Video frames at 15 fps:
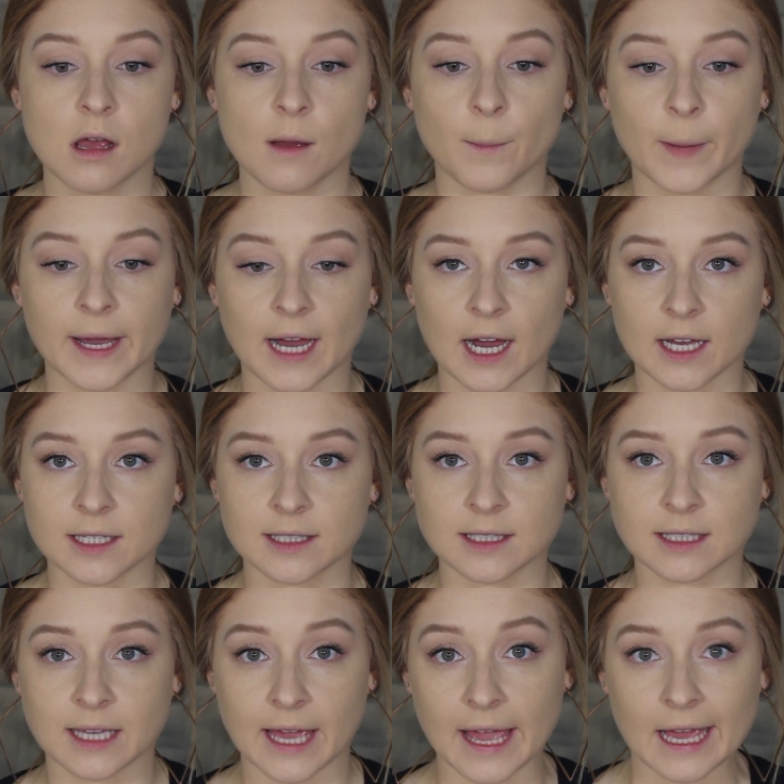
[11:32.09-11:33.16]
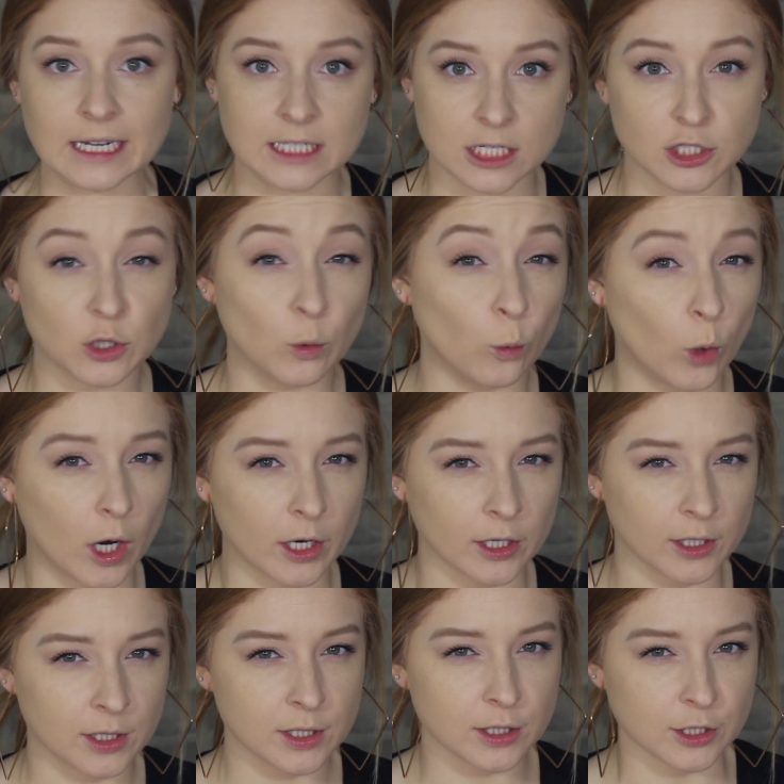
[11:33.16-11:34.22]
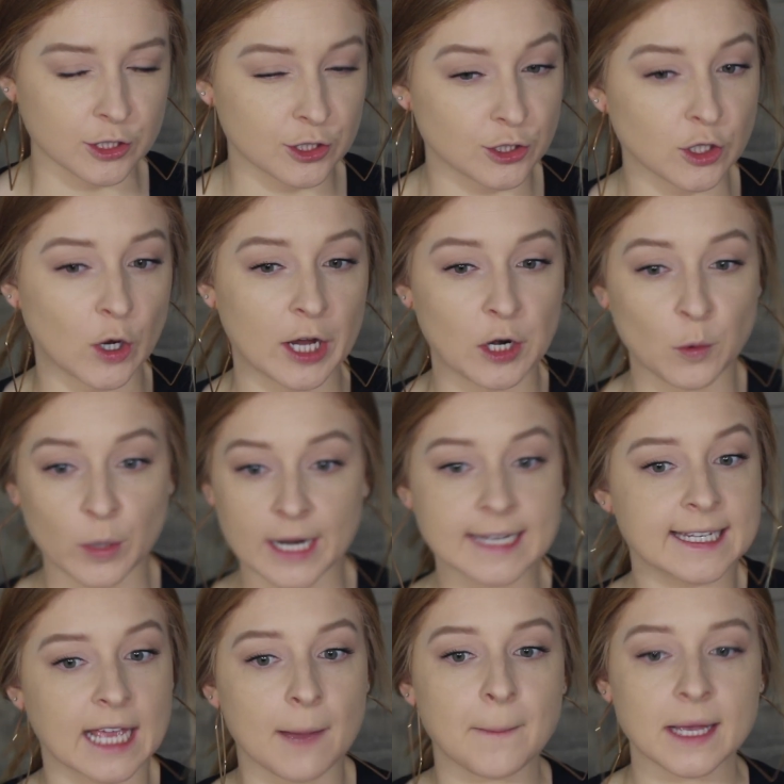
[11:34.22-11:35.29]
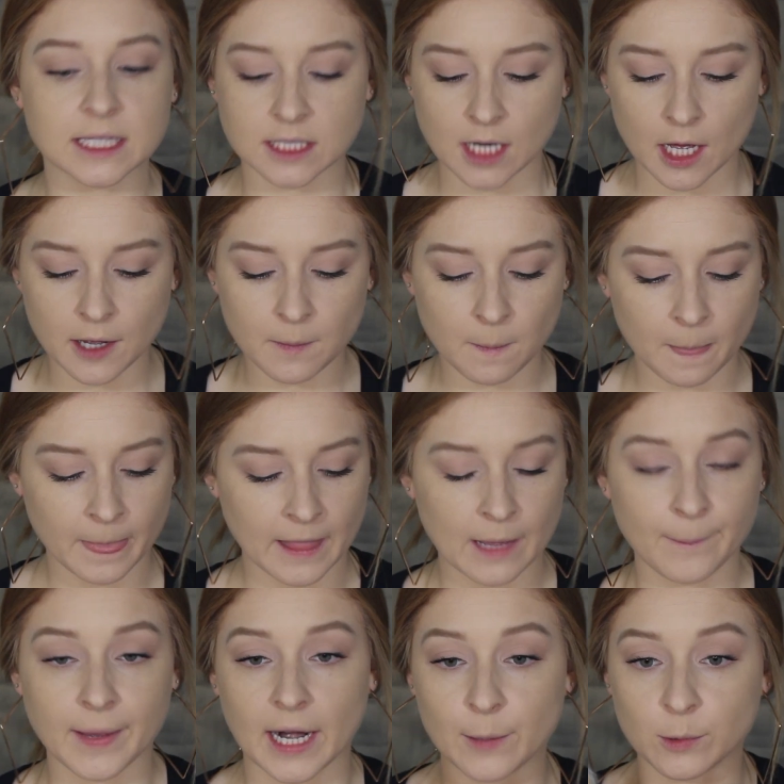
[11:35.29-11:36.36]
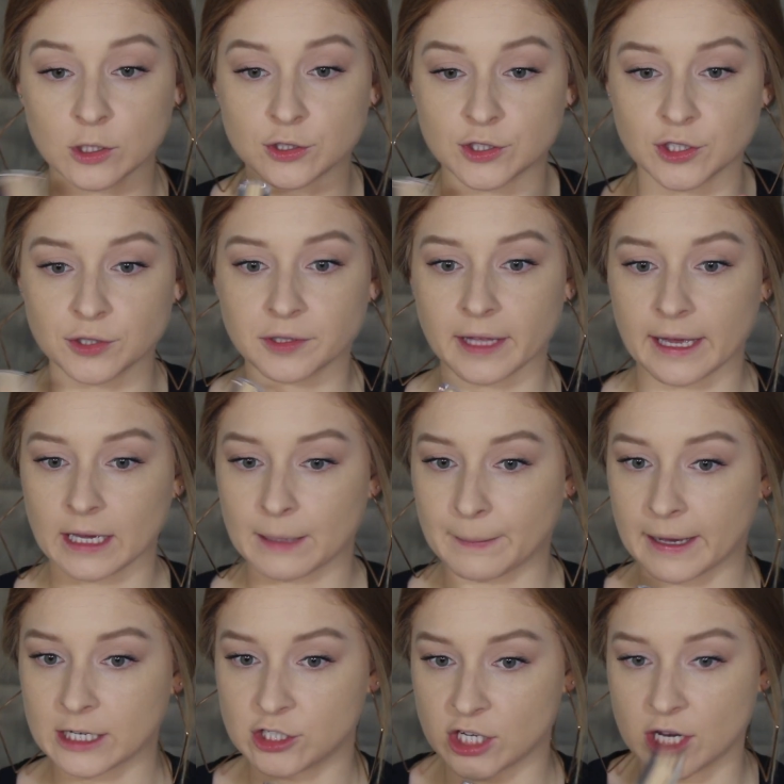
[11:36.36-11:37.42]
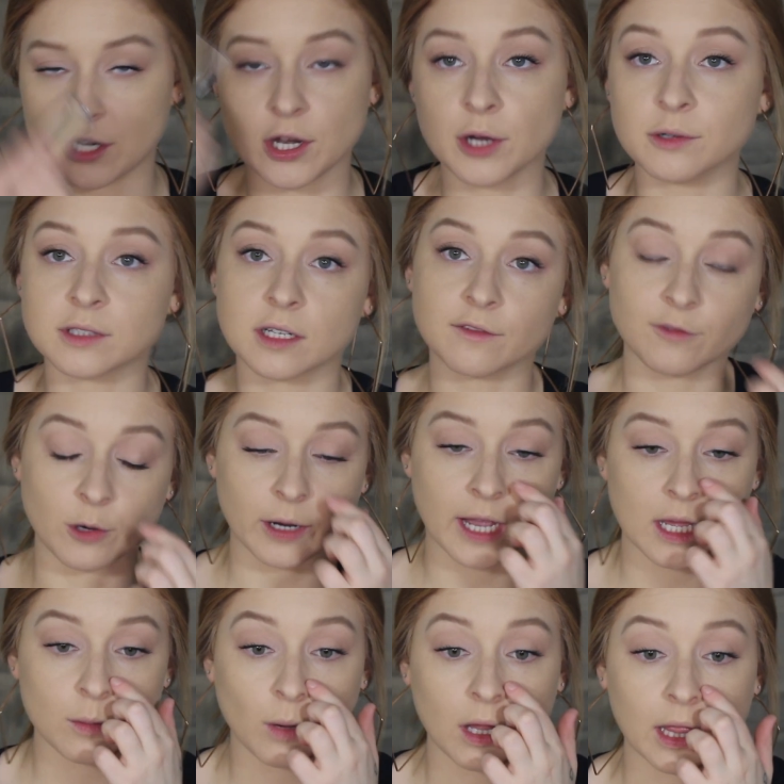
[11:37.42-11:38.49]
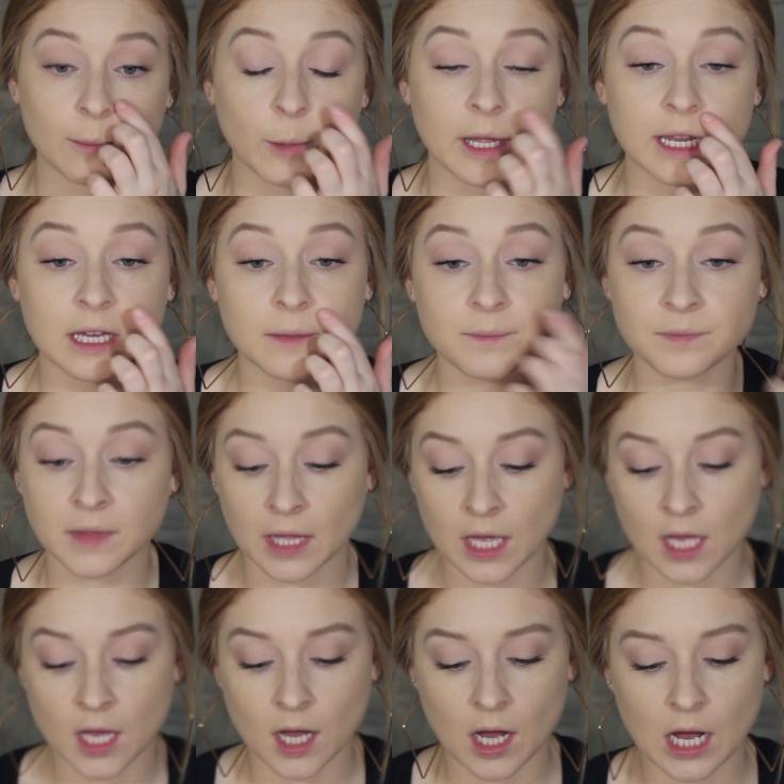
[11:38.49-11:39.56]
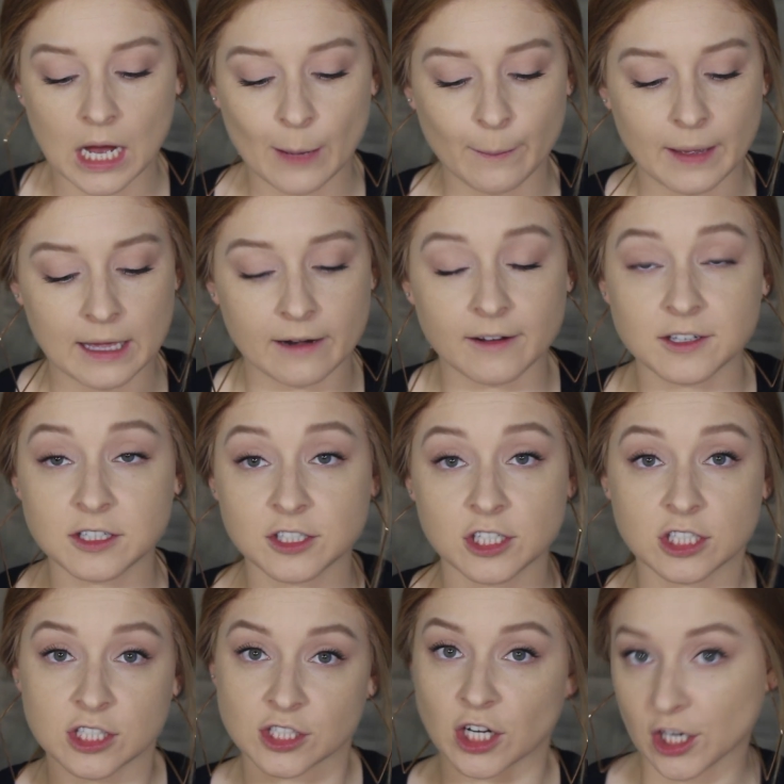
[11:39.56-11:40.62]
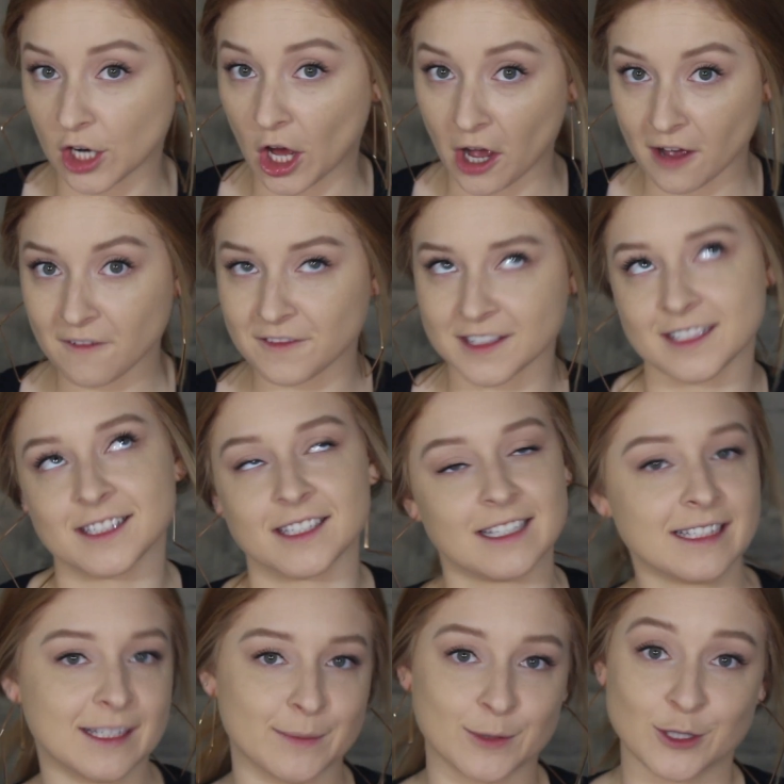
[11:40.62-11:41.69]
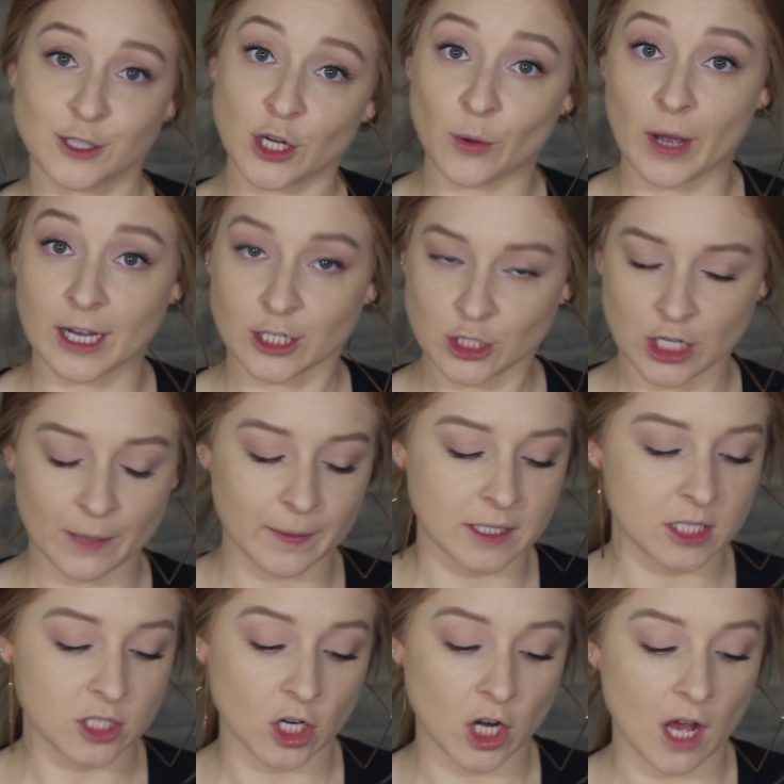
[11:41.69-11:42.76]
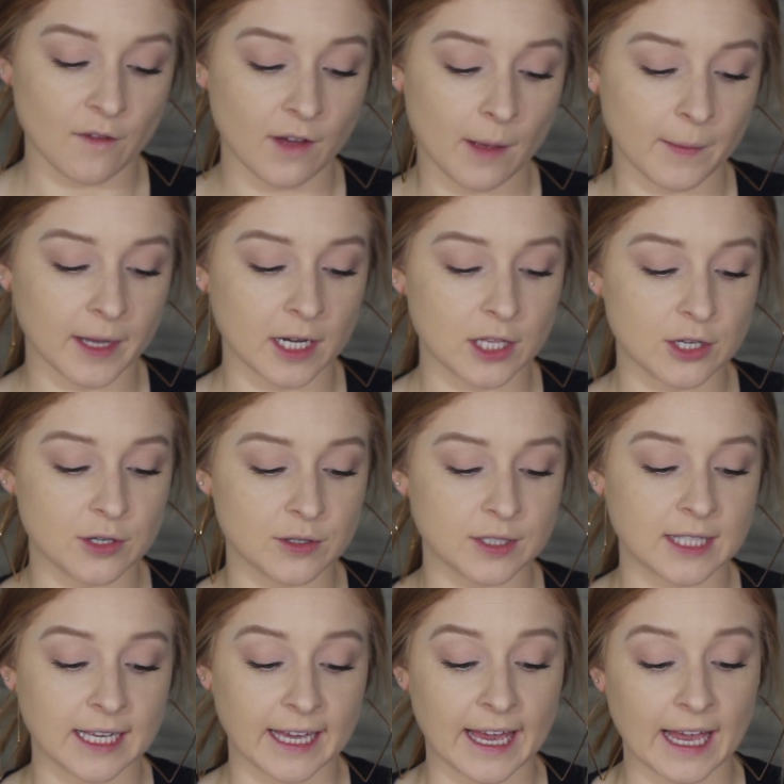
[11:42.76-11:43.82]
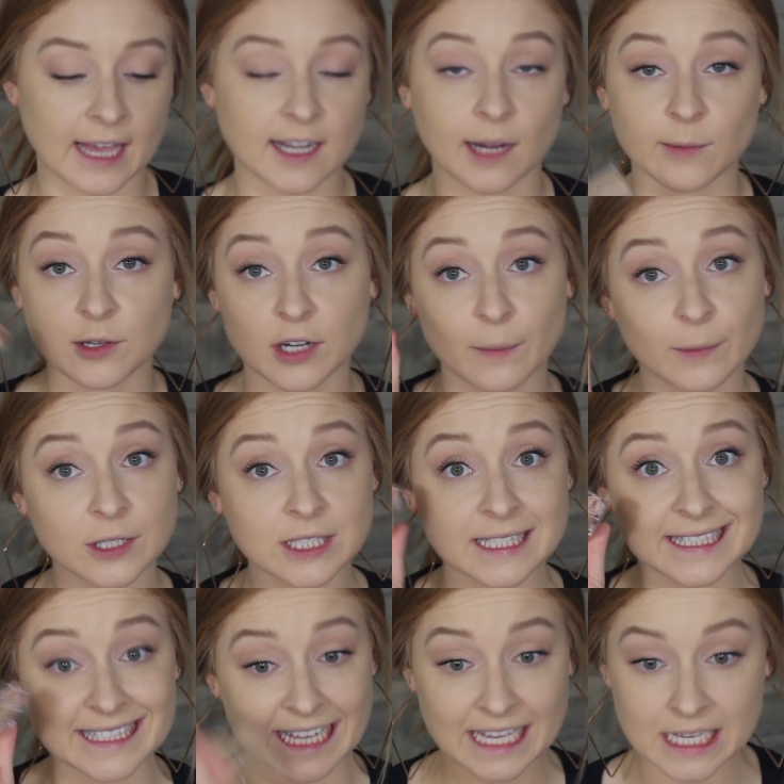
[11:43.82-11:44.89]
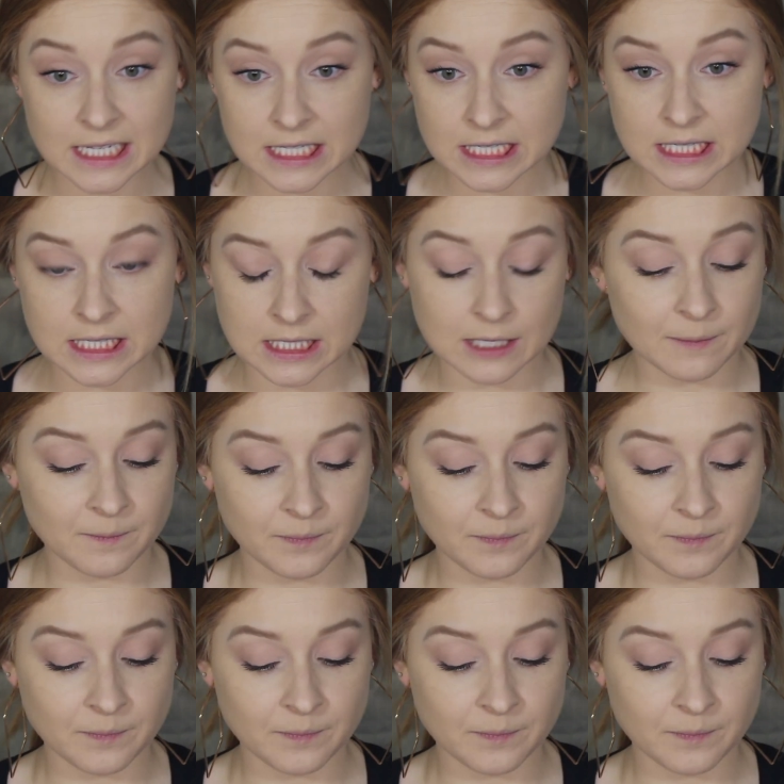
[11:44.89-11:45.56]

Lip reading: my eyes can tend to water, so I don't want it to get messed up. But I will do like my chin, nose, and forehead while I'm waiting. And to start off, this is going to seem so extra, but to start off, I'm going to use the KKW number 6.